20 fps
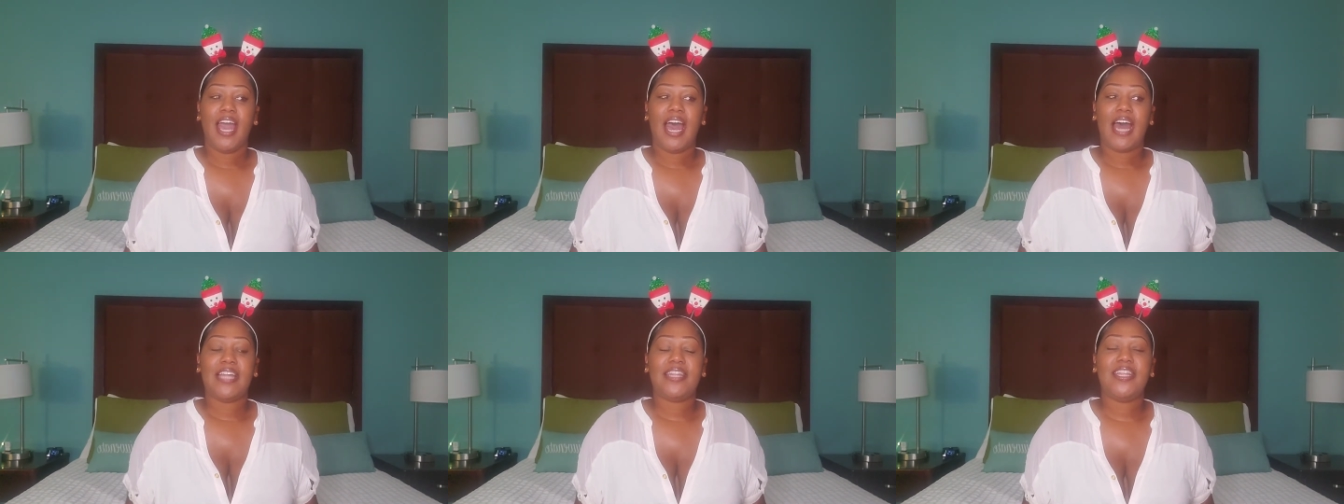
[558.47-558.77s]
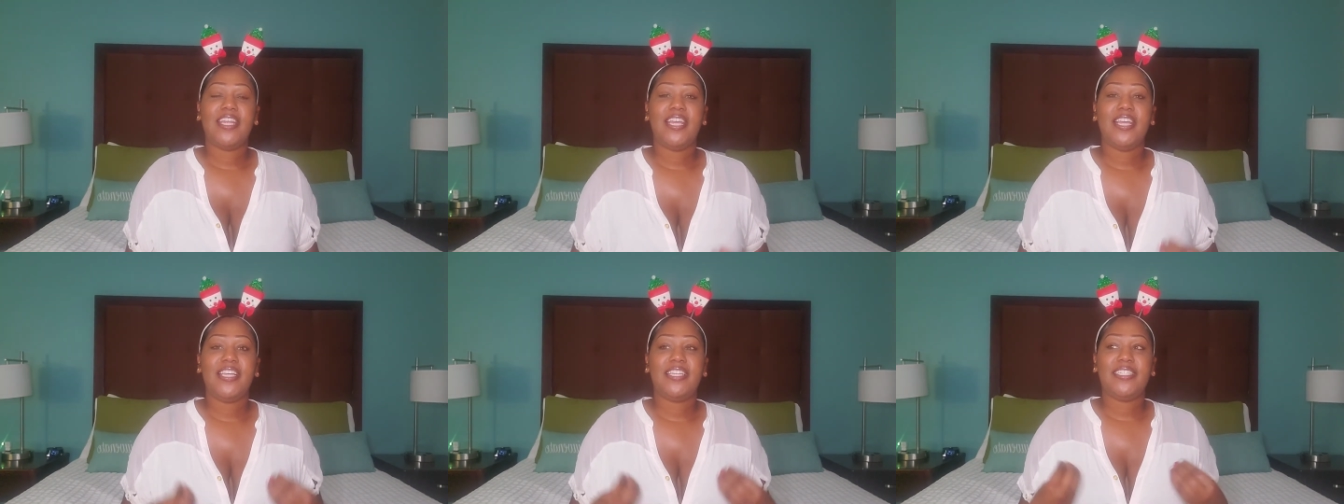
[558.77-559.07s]
i
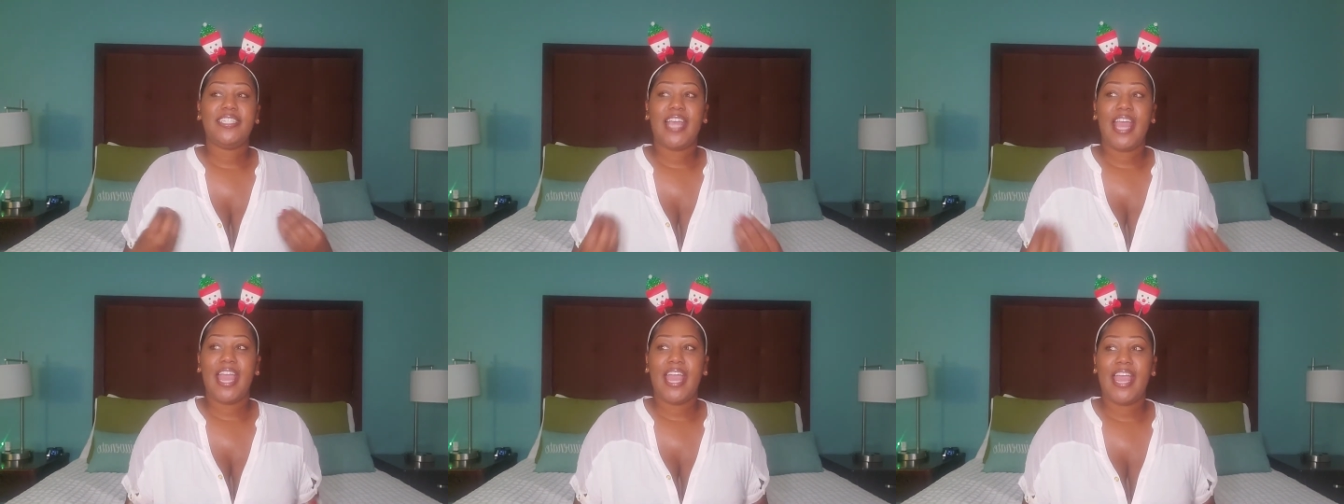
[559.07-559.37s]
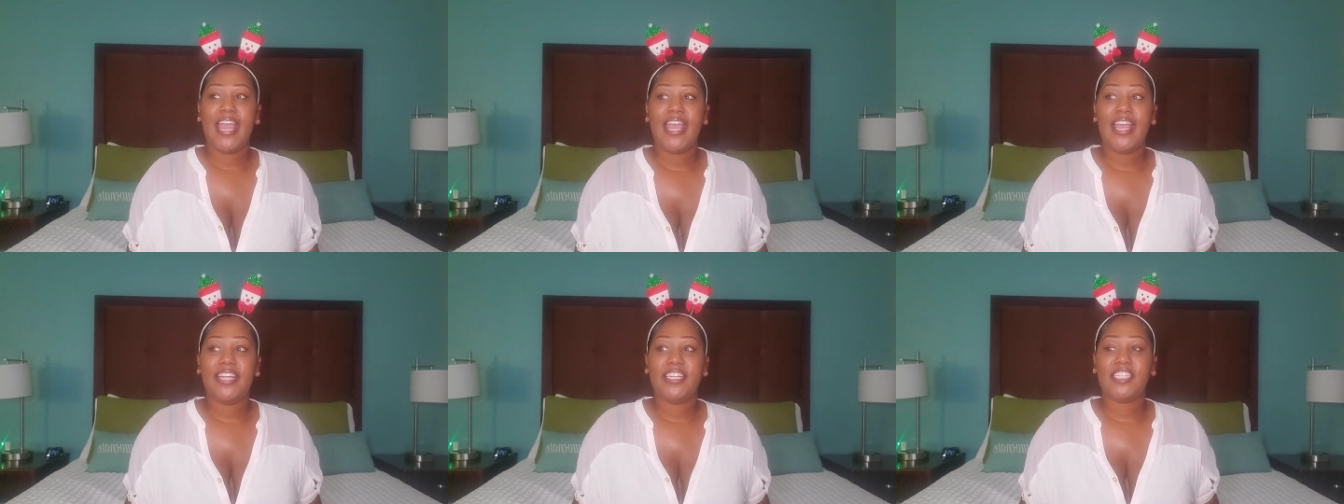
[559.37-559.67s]
think his
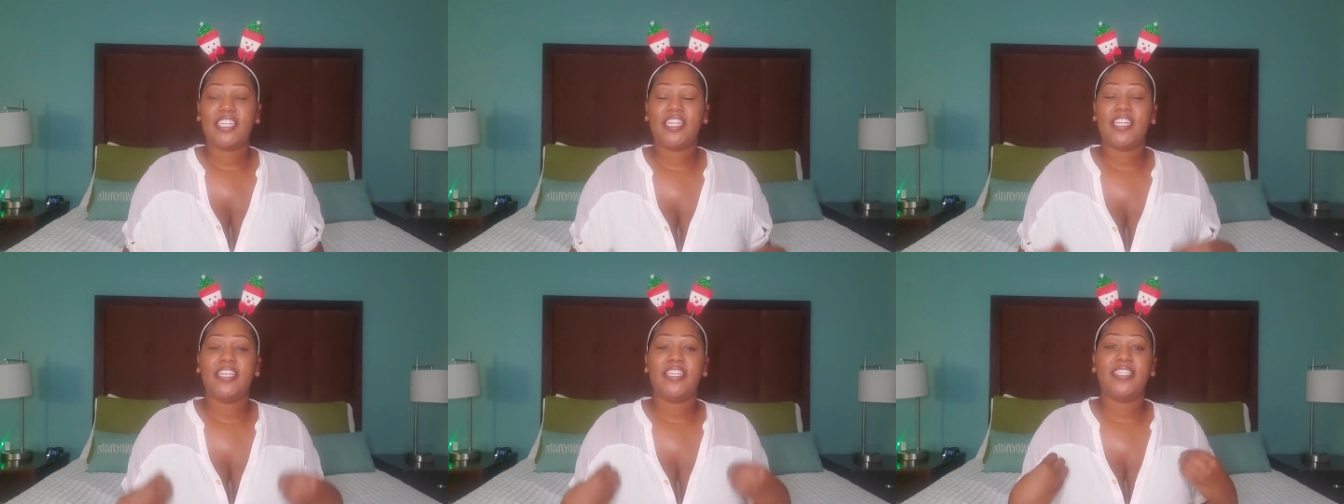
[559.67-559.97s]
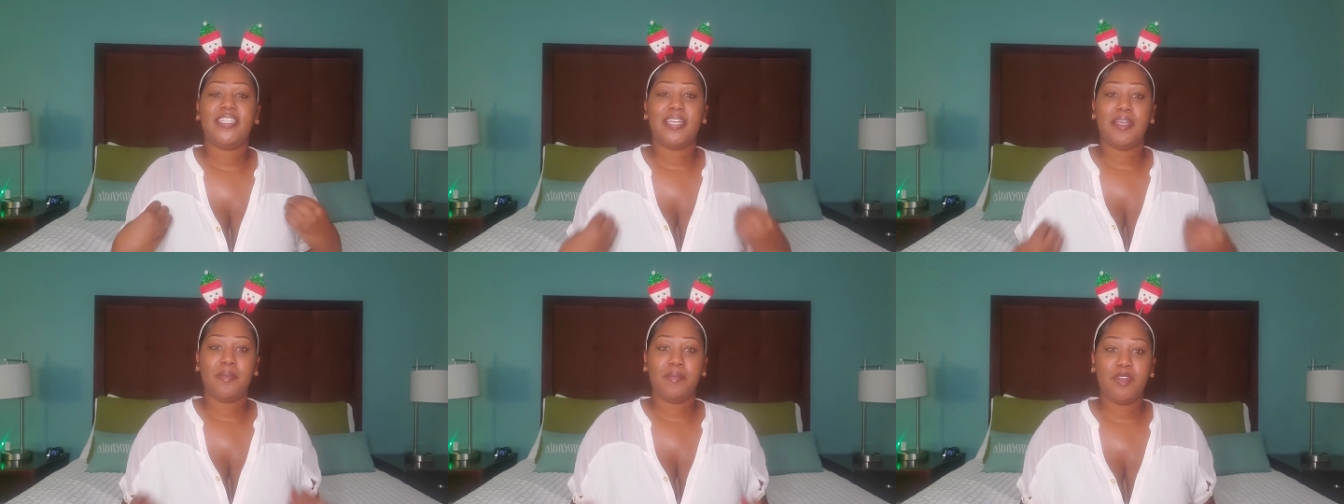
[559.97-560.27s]
age and
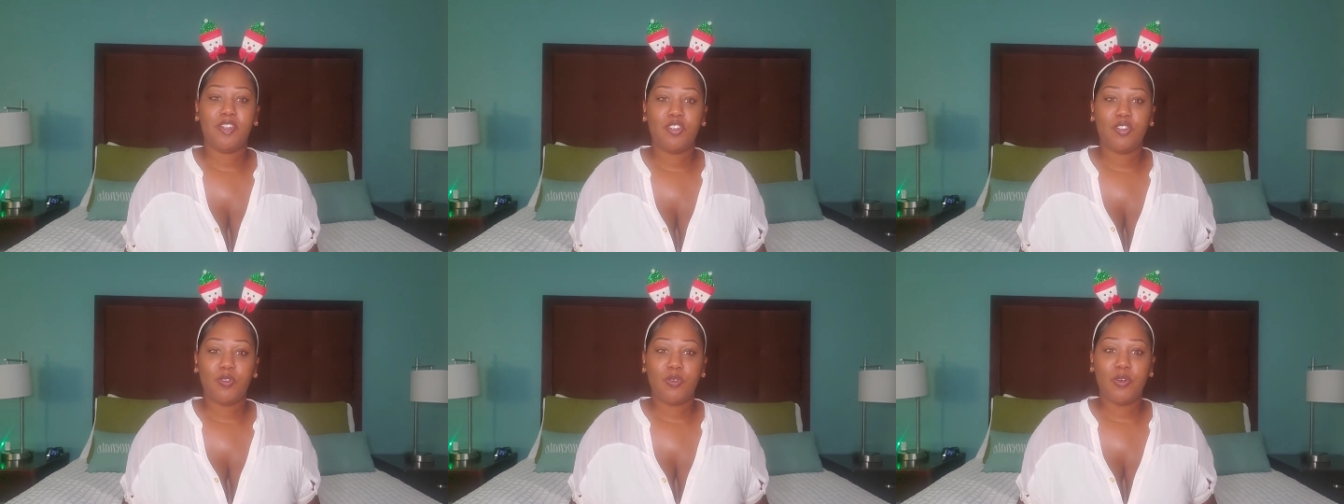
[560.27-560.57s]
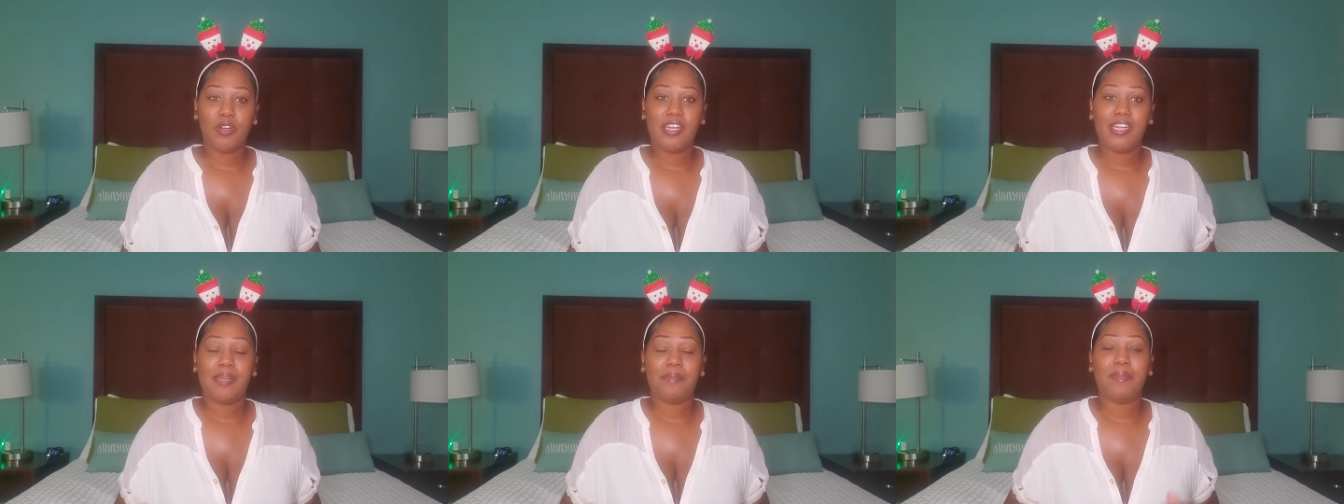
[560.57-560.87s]
his
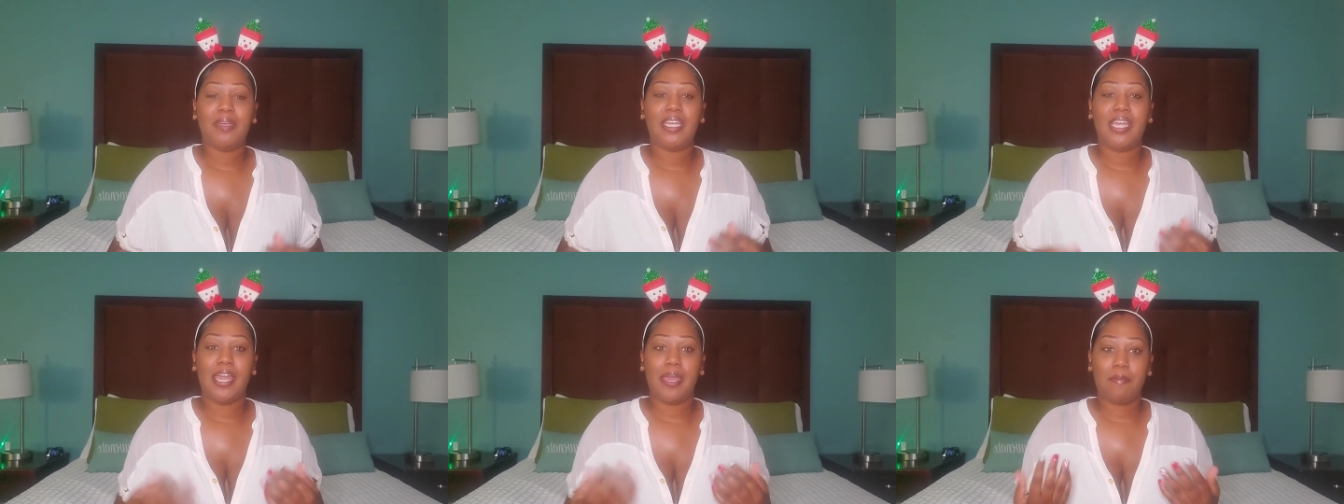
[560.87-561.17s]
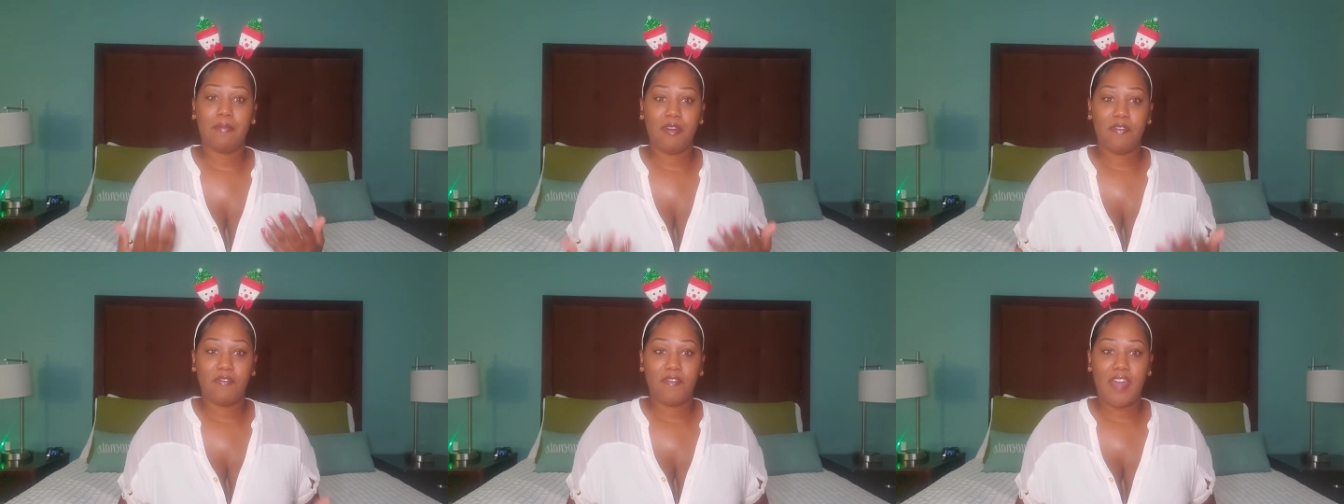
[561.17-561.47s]
immaturity
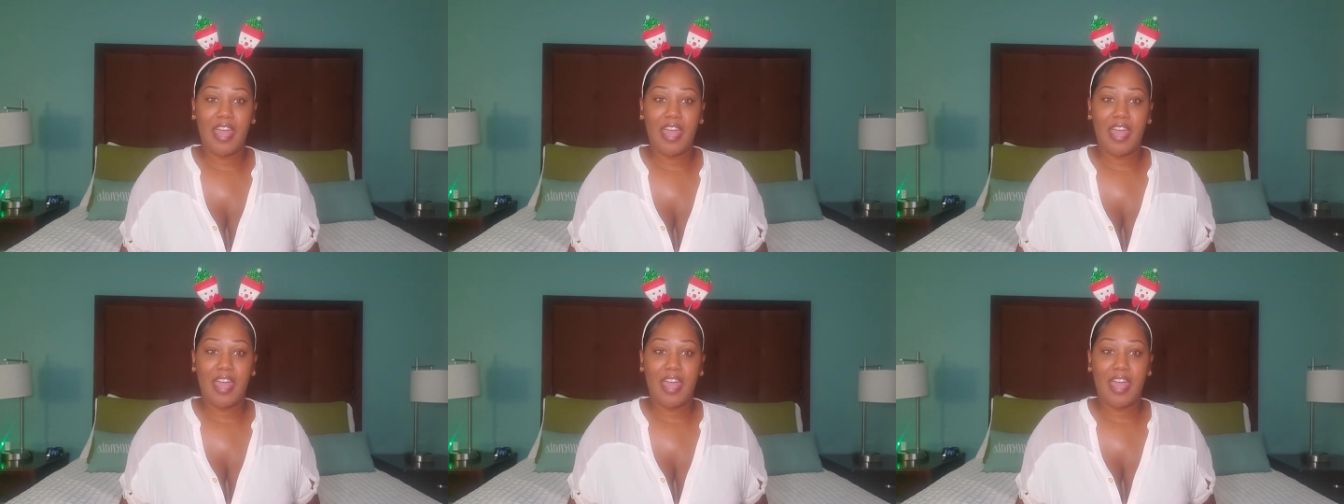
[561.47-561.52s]
became a